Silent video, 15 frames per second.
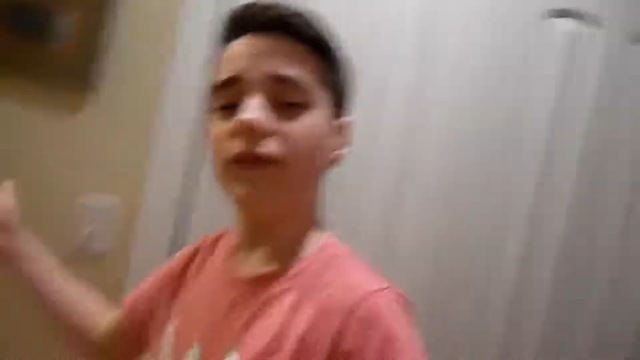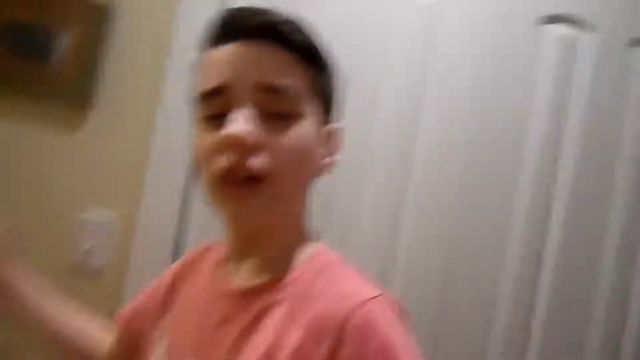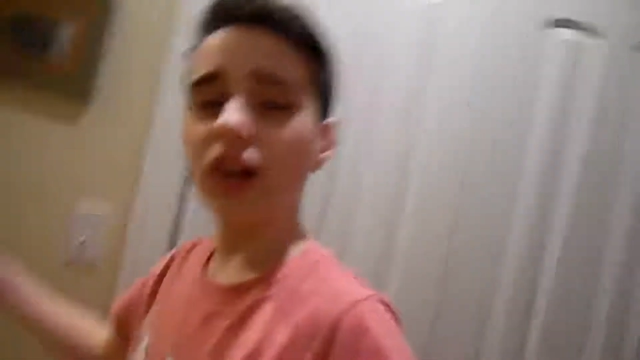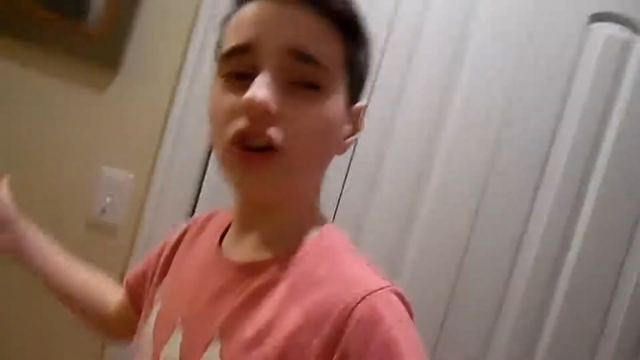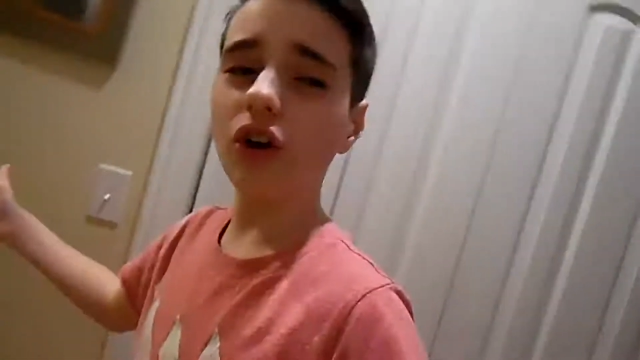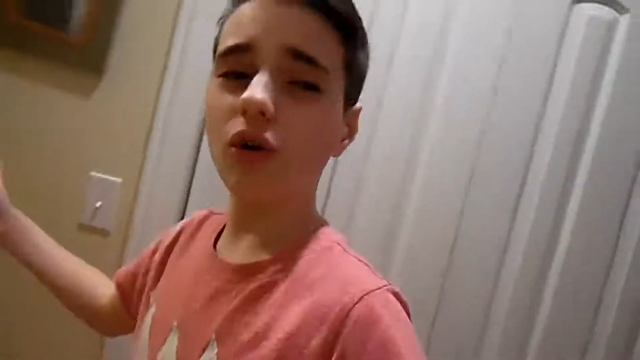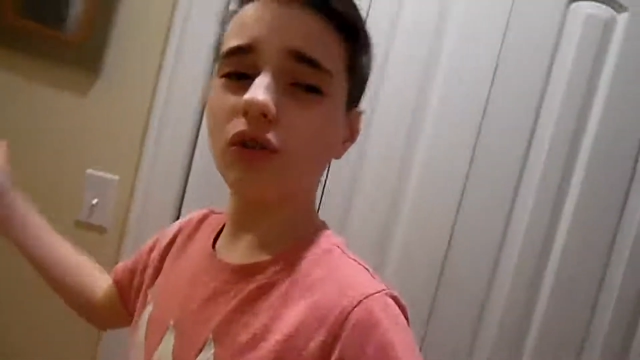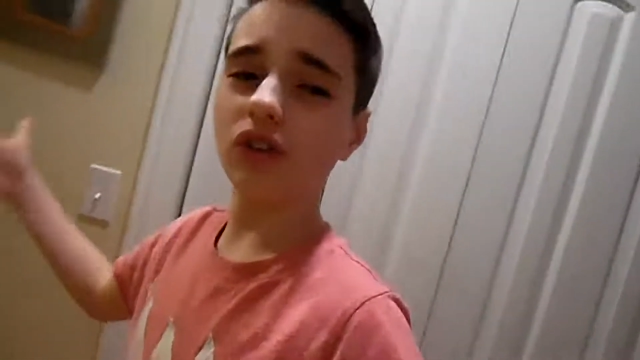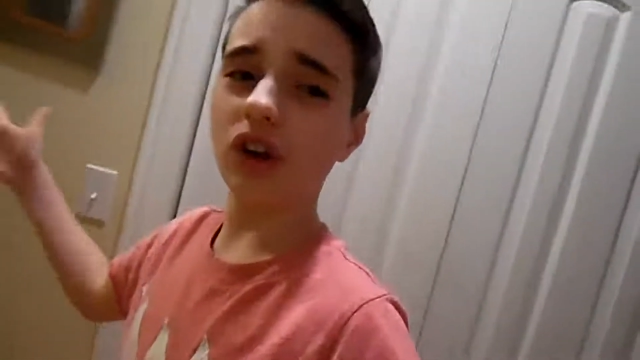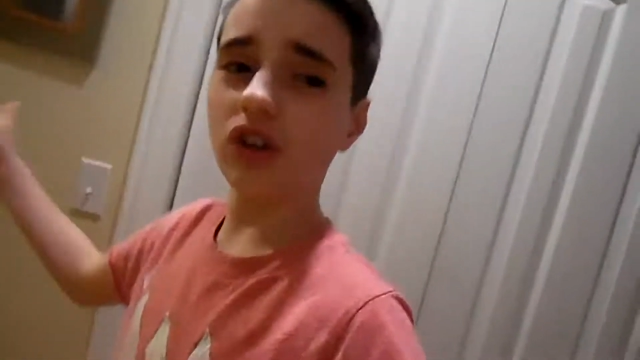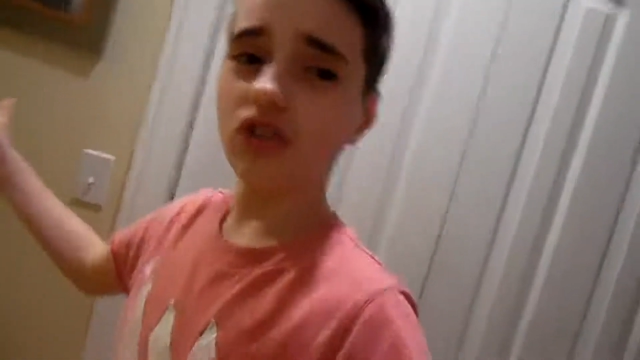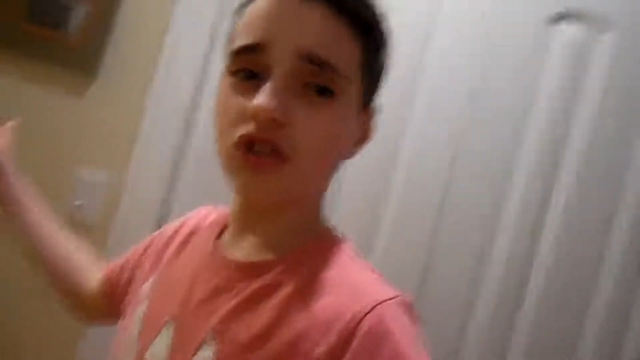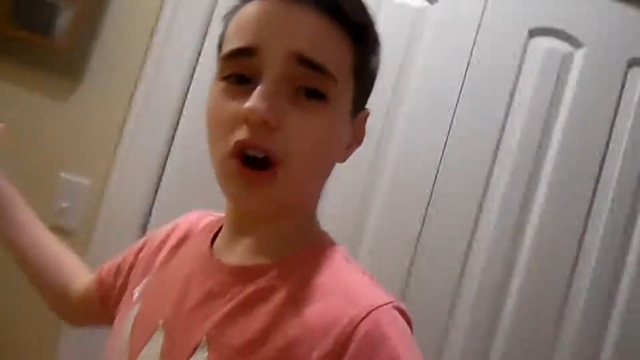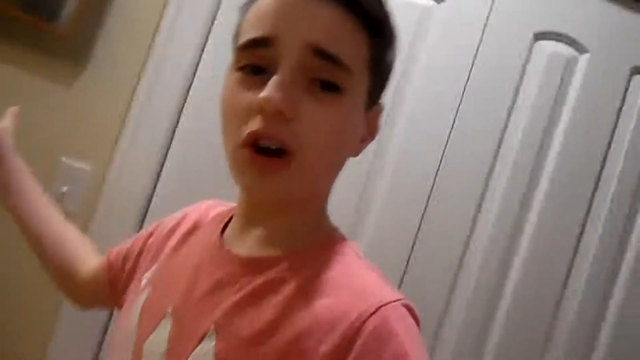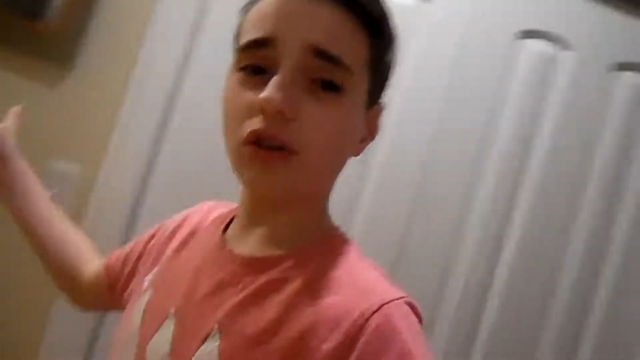videos
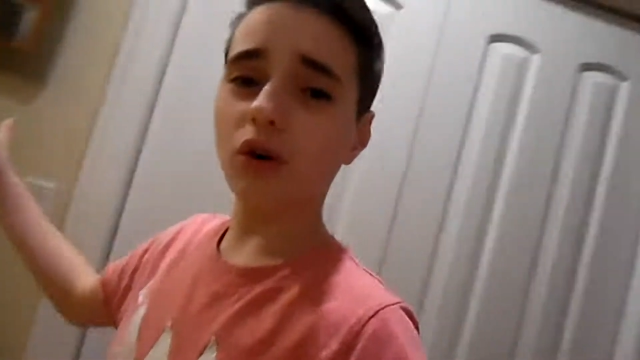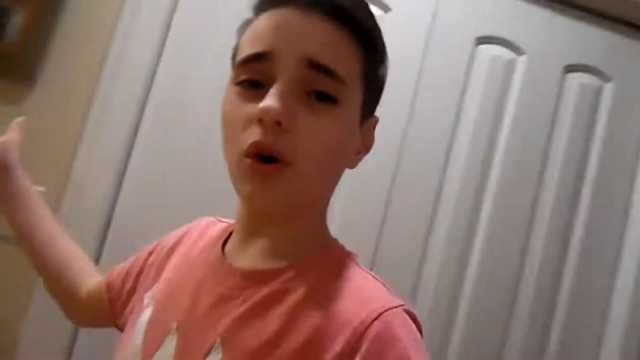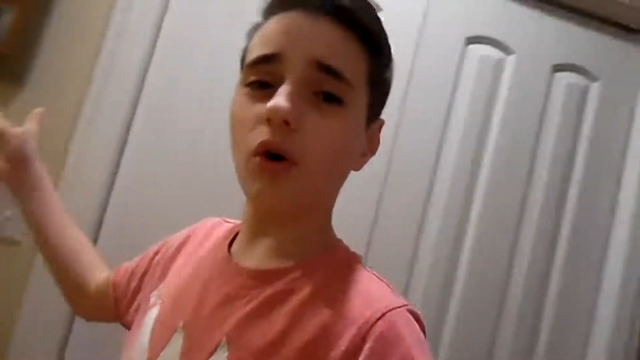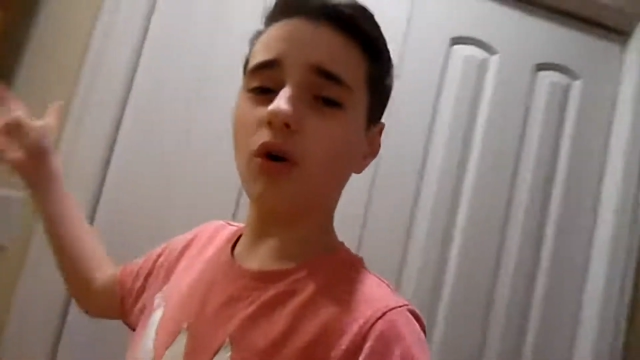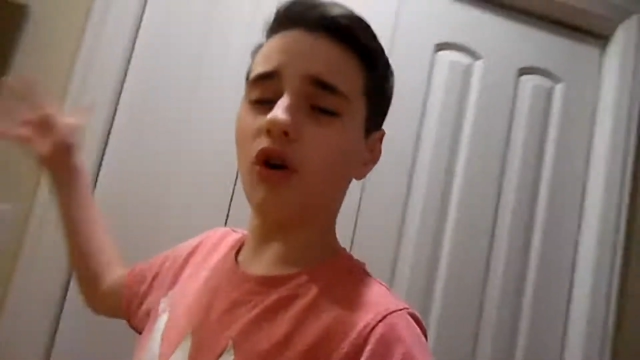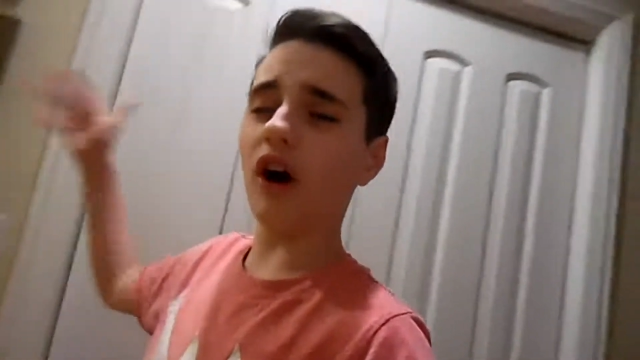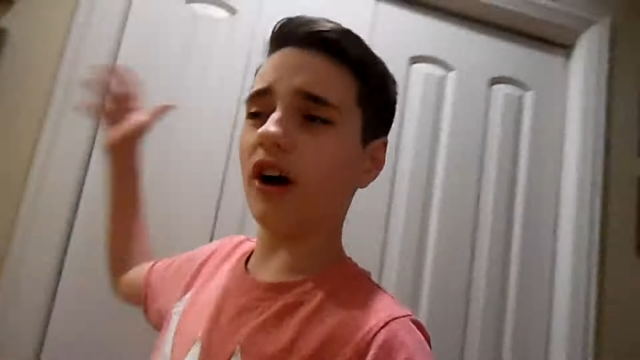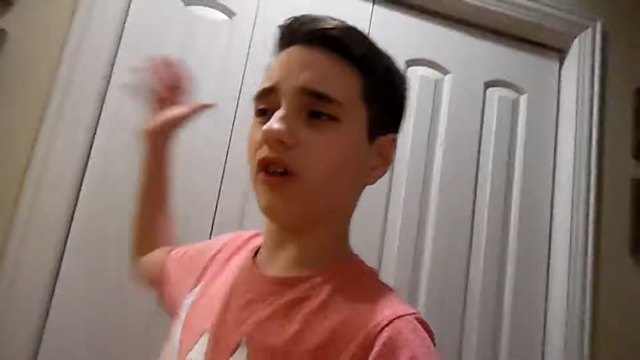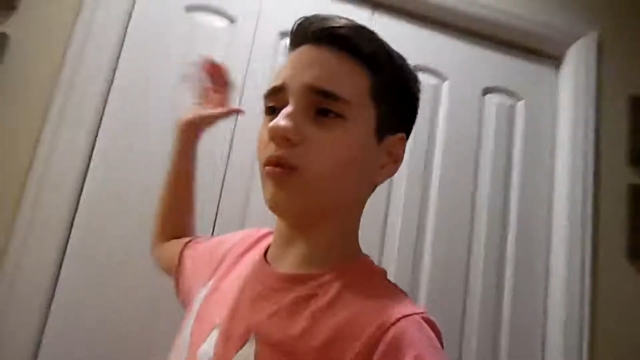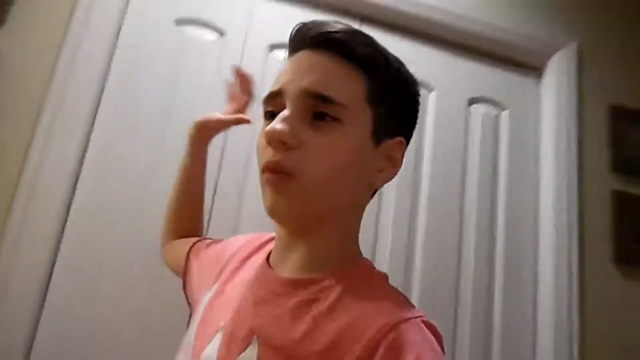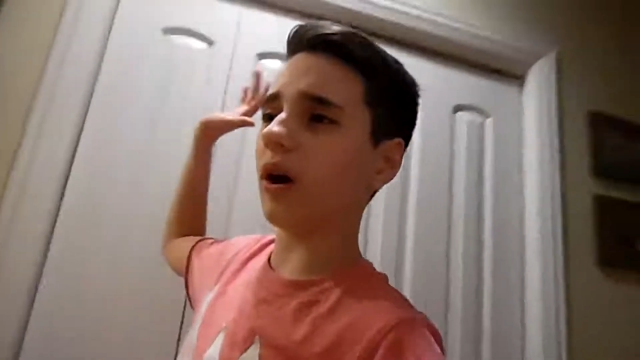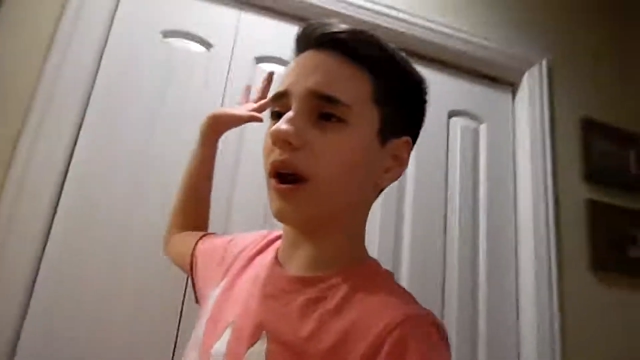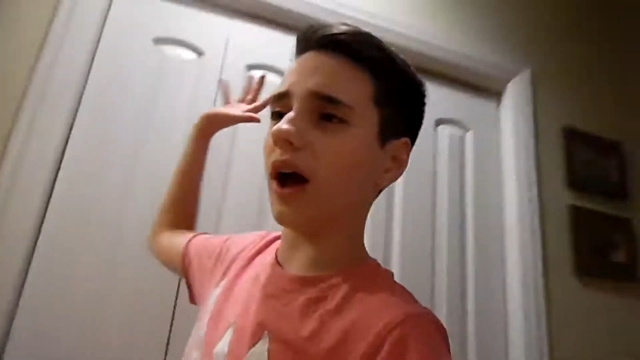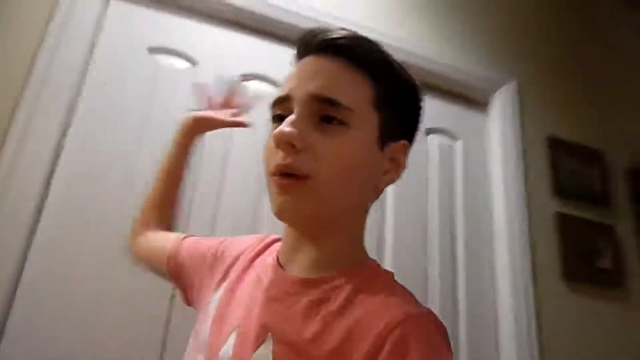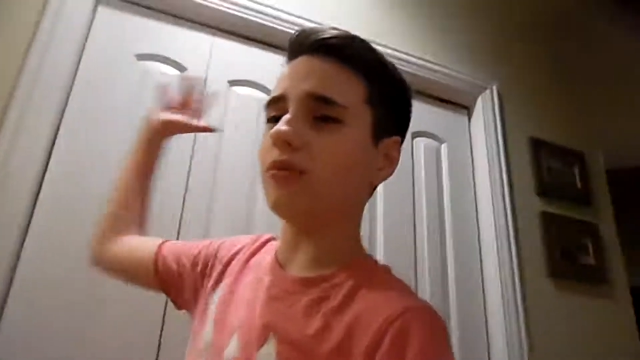in general, like when